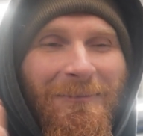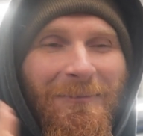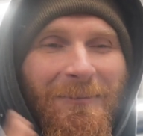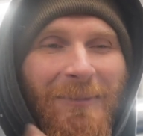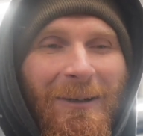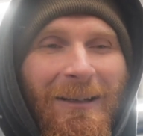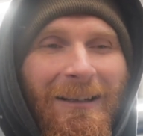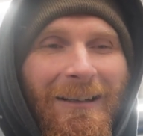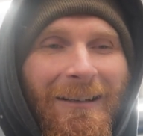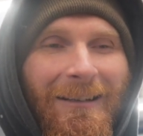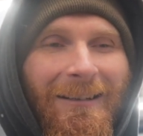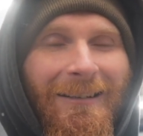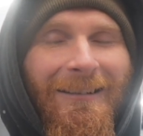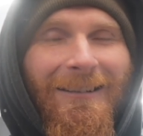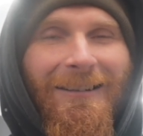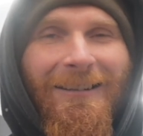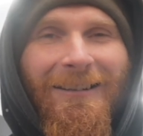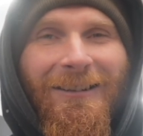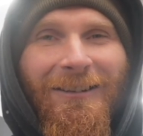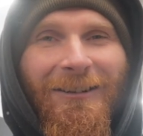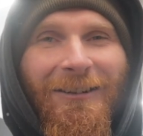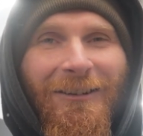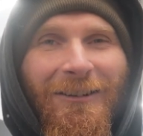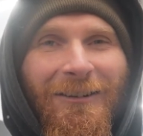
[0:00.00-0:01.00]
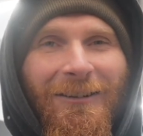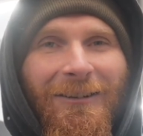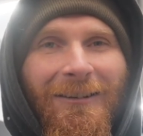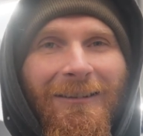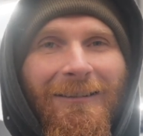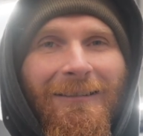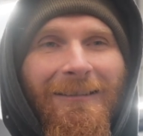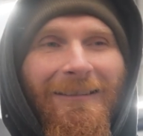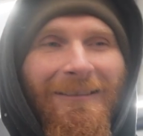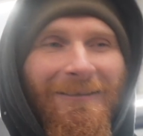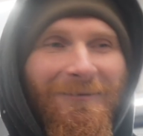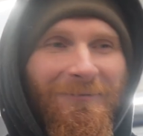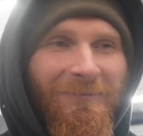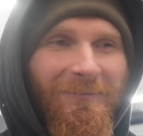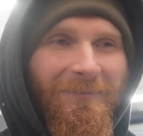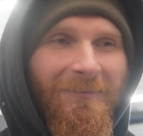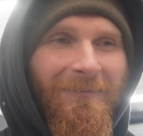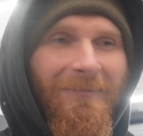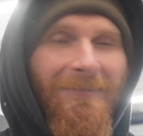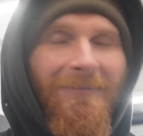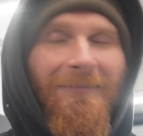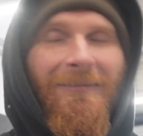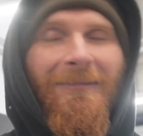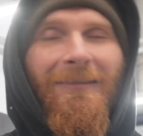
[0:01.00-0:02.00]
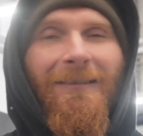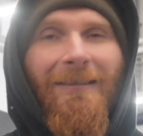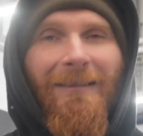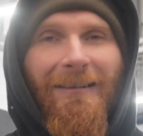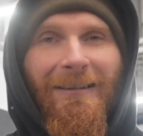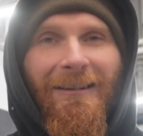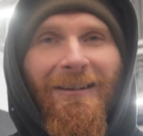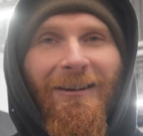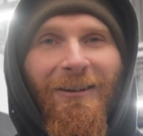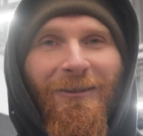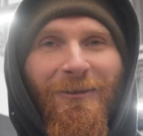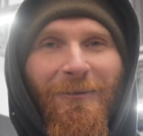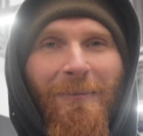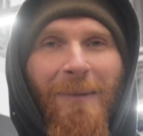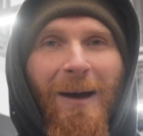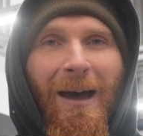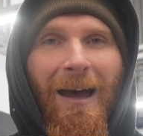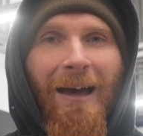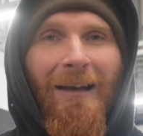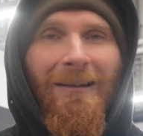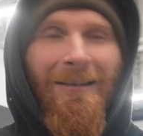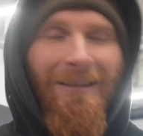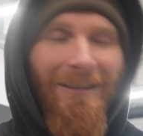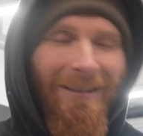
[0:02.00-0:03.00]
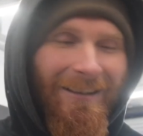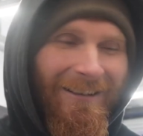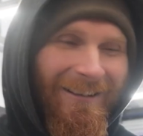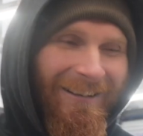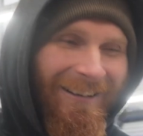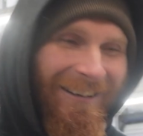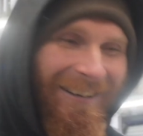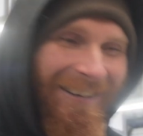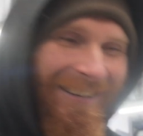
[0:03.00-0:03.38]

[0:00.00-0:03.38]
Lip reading: because they're a mess.